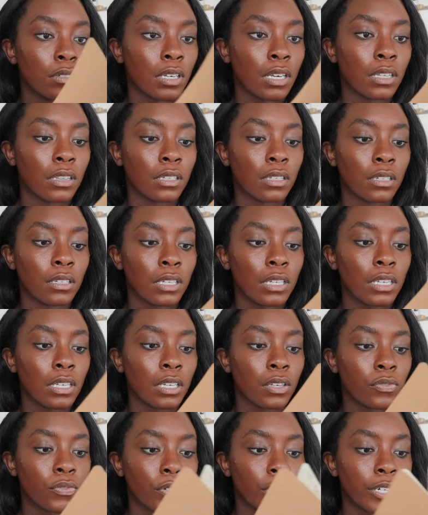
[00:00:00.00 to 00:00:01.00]
in the
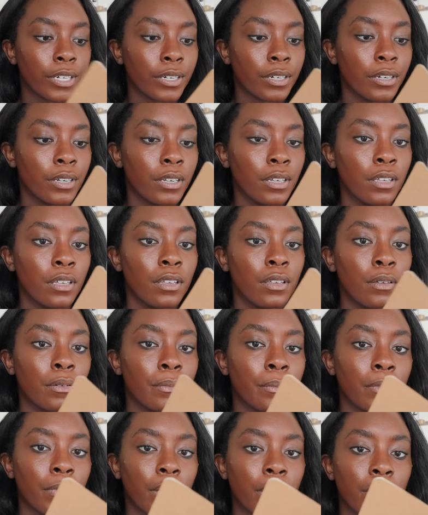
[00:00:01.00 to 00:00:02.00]
need for
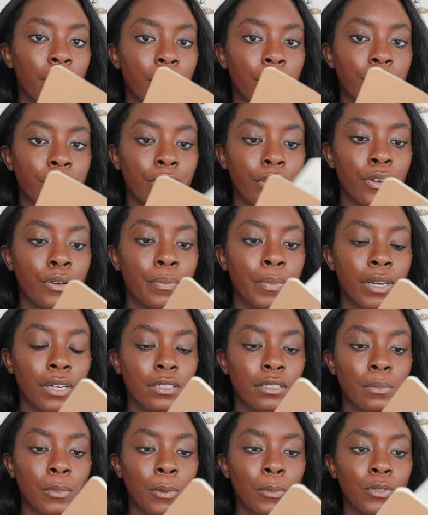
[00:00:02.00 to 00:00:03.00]
another notebook
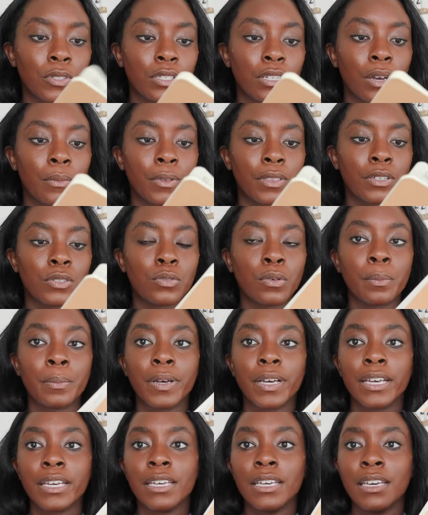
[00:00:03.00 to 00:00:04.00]
because I'm almost done with this one,
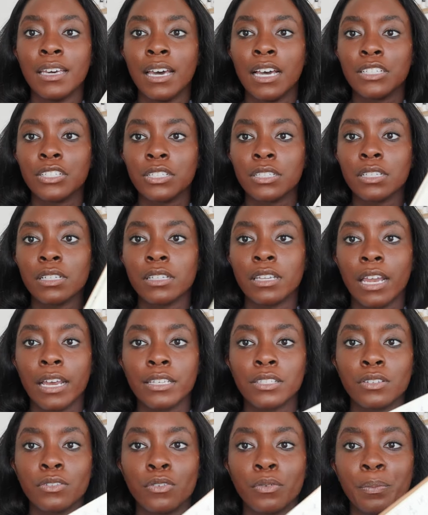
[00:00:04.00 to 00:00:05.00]
but it's just a
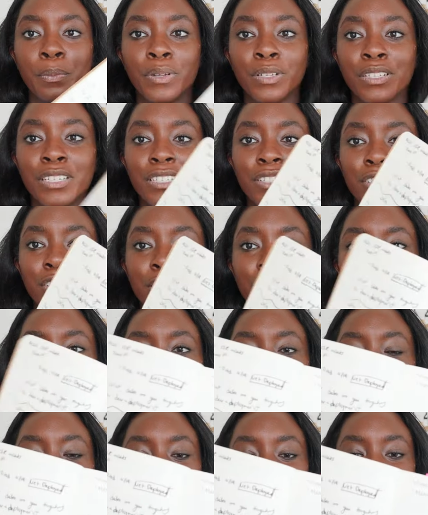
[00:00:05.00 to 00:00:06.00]
nice little bullet
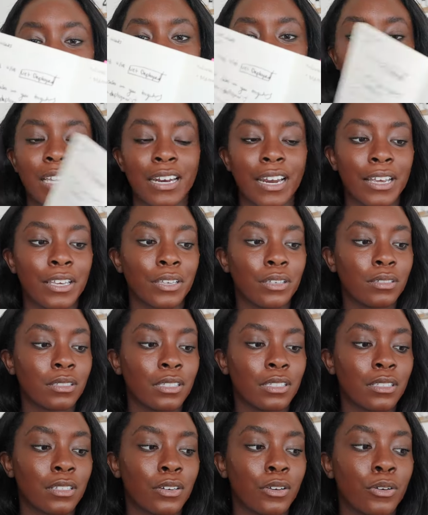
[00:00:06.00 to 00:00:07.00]
journal that I
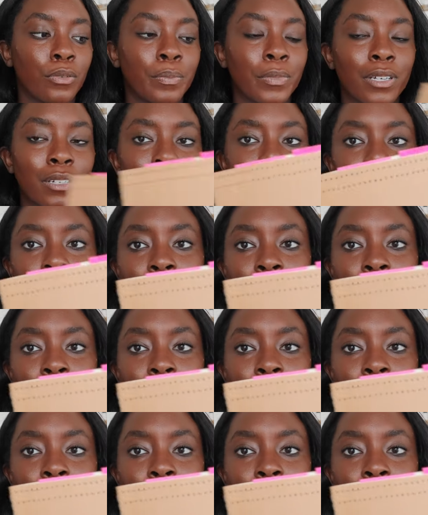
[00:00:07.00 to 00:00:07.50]
use as a notebook.